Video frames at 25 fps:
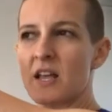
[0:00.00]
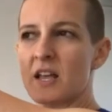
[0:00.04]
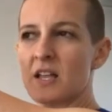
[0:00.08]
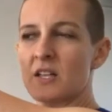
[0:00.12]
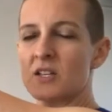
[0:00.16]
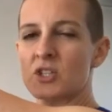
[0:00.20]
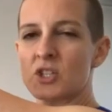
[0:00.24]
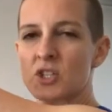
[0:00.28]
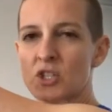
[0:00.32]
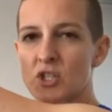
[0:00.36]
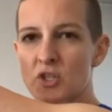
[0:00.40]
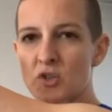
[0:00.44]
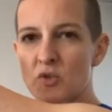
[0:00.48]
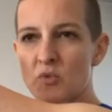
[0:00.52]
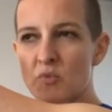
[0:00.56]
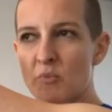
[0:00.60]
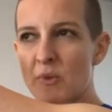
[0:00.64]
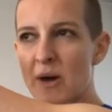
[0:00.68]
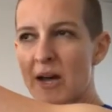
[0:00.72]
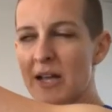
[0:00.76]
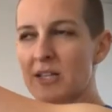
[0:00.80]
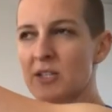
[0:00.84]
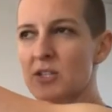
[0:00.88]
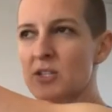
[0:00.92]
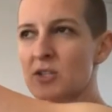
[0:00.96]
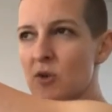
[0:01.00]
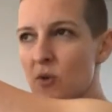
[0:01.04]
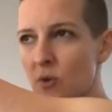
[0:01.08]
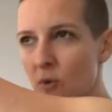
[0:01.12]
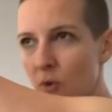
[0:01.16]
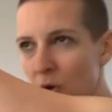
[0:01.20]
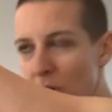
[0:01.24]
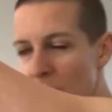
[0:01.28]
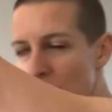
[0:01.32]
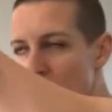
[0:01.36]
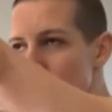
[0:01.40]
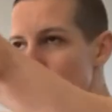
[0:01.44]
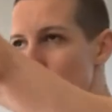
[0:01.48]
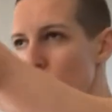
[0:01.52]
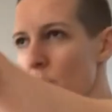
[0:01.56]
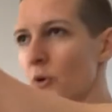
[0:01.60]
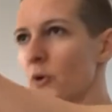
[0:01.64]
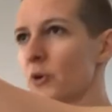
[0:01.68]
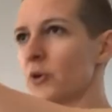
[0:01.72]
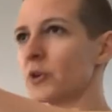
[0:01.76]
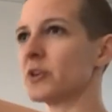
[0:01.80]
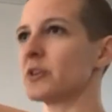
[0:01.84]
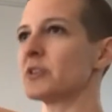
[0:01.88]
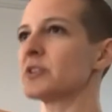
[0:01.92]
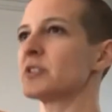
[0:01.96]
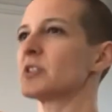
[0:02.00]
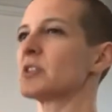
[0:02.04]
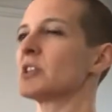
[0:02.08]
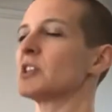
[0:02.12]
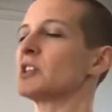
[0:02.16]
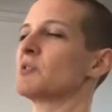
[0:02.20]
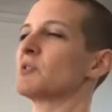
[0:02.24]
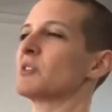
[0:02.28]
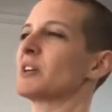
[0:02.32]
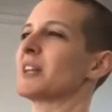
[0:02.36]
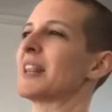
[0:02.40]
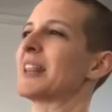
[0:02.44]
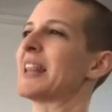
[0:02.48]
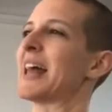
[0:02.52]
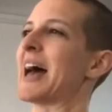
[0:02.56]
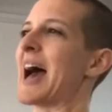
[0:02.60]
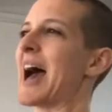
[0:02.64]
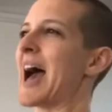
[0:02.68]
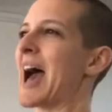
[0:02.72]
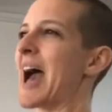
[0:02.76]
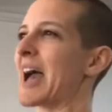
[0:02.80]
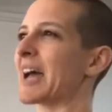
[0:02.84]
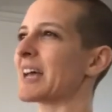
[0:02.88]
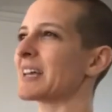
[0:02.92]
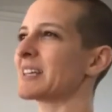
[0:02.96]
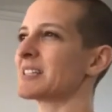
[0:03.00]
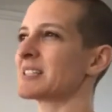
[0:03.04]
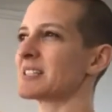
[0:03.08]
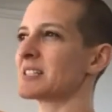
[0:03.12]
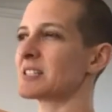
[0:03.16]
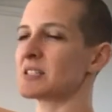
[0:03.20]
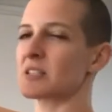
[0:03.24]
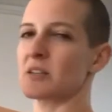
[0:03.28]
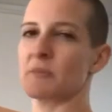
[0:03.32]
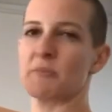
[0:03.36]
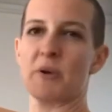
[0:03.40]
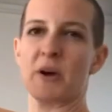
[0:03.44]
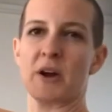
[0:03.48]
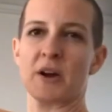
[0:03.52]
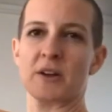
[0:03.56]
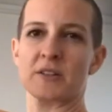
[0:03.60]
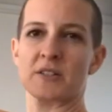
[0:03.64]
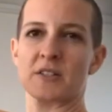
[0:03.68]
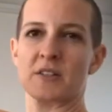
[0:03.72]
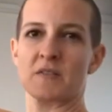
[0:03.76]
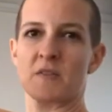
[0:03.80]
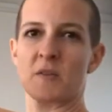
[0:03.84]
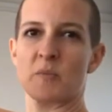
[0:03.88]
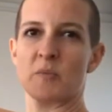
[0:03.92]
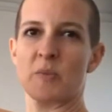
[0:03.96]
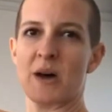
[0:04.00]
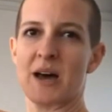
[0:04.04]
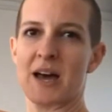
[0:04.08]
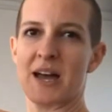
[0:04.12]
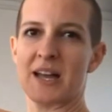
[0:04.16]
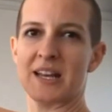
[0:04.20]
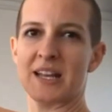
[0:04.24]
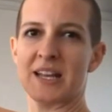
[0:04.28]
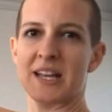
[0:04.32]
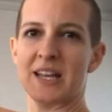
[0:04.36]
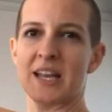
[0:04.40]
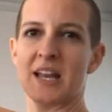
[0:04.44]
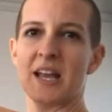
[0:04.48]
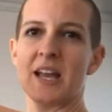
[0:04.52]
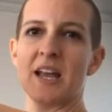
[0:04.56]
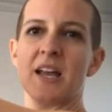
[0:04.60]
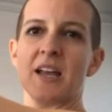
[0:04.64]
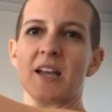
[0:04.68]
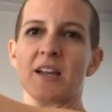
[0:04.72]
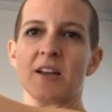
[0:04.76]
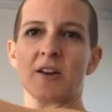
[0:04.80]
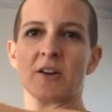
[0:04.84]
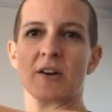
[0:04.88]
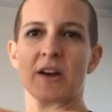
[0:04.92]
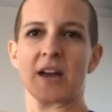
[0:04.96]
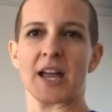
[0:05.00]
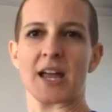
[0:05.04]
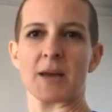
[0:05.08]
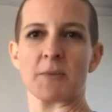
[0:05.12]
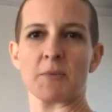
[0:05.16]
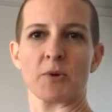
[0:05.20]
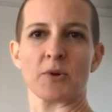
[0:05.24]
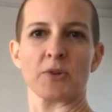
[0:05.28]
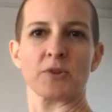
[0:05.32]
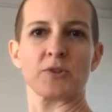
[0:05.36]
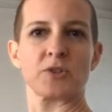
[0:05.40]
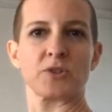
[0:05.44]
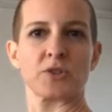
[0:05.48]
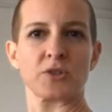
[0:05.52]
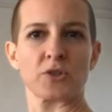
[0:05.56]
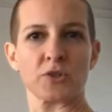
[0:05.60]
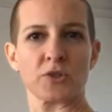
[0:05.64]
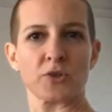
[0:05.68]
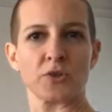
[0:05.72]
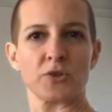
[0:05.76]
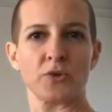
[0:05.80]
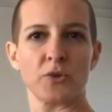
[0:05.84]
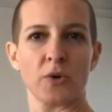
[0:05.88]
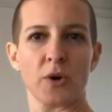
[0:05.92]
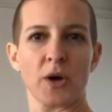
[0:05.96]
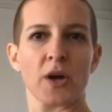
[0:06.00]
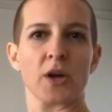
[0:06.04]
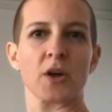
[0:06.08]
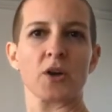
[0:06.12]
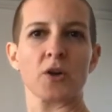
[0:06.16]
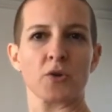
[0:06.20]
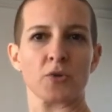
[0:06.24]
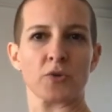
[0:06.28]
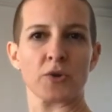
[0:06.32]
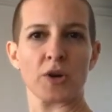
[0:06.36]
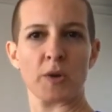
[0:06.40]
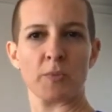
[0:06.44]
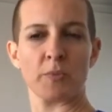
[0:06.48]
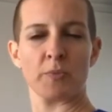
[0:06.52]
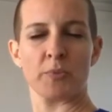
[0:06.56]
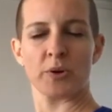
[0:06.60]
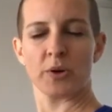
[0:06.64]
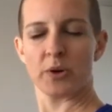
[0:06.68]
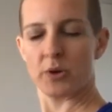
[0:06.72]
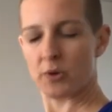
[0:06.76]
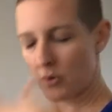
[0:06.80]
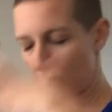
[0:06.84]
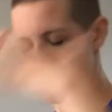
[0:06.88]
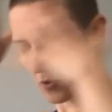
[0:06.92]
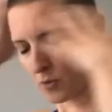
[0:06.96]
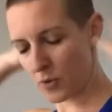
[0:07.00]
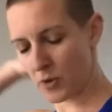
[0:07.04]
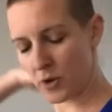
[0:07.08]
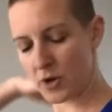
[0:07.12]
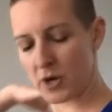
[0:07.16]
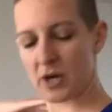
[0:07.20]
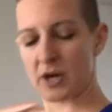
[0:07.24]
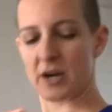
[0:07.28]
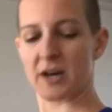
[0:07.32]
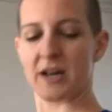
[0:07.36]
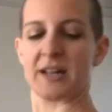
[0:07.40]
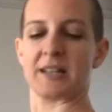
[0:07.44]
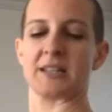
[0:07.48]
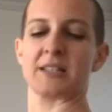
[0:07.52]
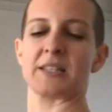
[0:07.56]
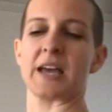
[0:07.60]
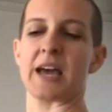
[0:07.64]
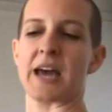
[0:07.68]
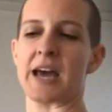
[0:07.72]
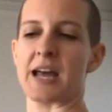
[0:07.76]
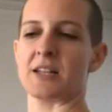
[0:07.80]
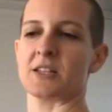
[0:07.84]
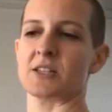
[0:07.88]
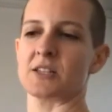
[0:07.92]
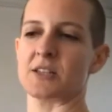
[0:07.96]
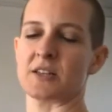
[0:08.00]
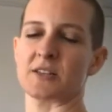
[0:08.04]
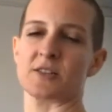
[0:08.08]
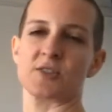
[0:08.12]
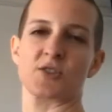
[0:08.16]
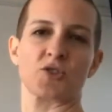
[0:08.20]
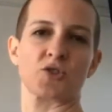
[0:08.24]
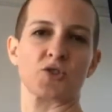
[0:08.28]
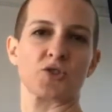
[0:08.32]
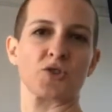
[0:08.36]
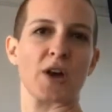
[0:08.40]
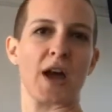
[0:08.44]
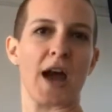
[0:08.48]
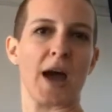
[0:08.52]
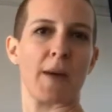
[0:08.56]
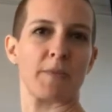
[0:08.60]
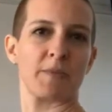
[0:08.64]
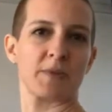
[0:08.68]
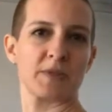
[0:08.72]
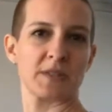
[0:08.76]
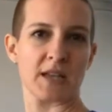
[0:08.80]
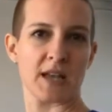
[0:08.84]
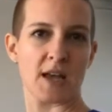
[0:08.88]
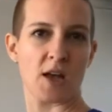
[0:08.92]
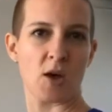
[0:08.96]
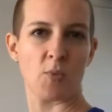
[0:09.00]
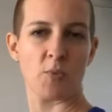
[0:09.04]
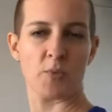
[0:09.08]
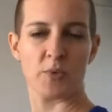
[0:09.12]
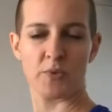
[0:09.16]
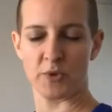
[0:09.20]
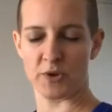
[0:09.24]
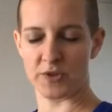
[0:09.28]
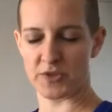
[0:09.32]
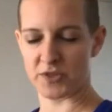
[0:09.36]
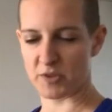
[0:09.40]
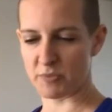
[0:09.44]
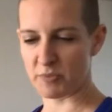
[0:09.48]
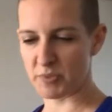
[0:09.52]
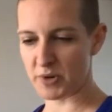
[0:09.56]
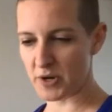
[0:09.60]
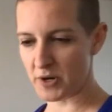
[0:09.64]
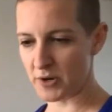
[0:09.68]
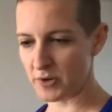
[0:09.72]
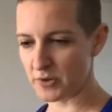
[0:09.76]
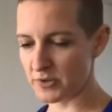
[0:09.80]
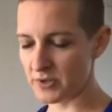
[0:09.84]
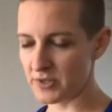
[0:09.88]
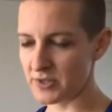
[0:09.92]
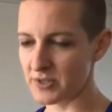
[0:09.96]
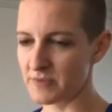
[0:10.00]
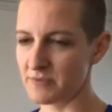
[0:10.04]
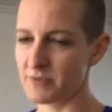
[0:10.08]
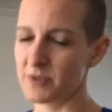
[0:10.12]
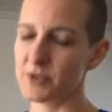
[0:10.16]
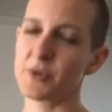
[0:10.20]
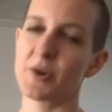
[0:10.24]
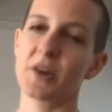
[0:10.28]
too much or in order to relax parts of the body, you're able to grip or attach a strap to help with the pose. So I